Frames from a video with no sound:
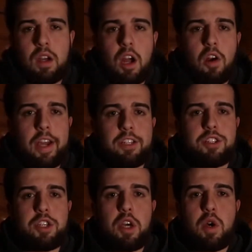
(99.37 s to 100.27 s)
All right,
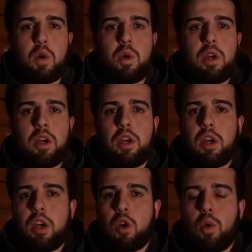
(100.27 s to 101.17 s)
so
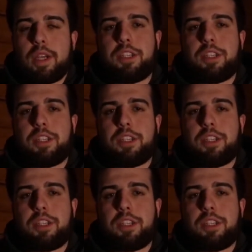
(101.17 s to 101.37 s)
a quick